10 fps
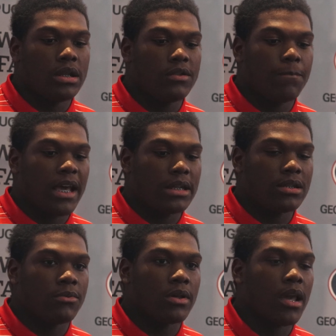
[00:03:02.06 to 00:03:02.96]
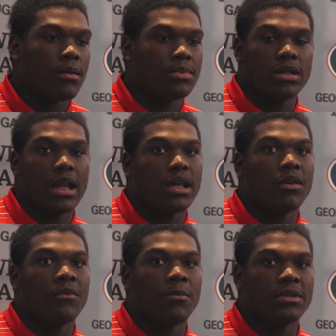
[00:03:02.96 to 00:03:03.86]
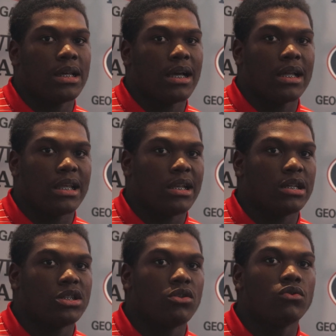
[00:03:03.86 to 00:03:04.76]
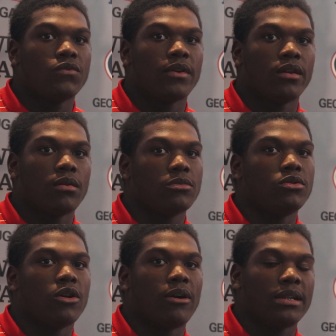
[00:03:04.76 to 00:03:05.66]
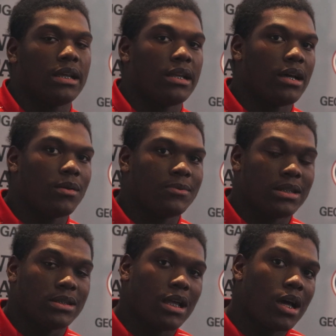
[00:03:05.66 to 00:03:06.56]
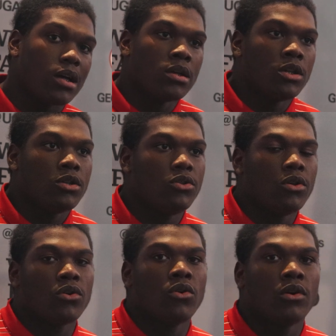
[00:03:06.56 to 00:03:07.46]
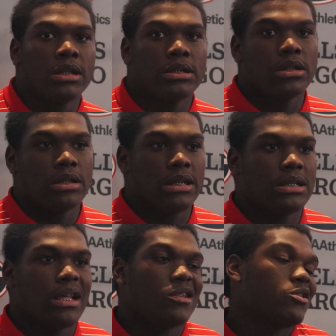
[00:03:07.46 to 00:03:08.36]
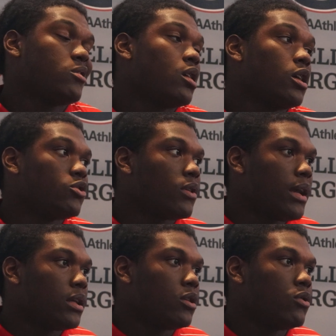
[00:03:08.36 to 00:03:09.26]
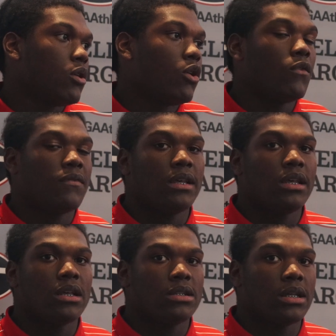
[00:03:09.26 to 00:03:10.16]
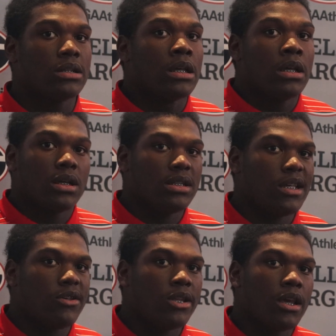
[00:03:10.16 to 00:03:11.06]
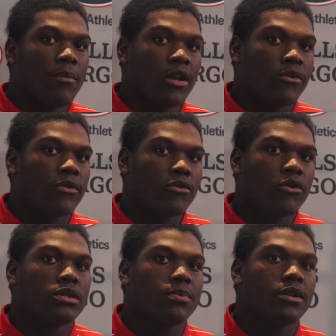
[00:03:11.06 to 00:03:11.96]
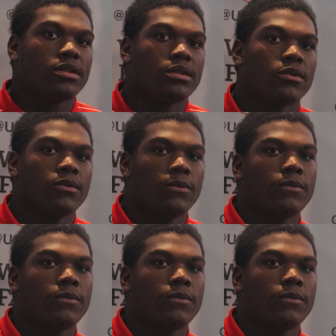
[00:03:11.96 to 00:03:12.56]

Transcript: these past couple games and not giving up a sack, I think that's huge for him. I think that ups his stock, going into his next contract and, hopefully he can just continue to get better and grow as a person. So.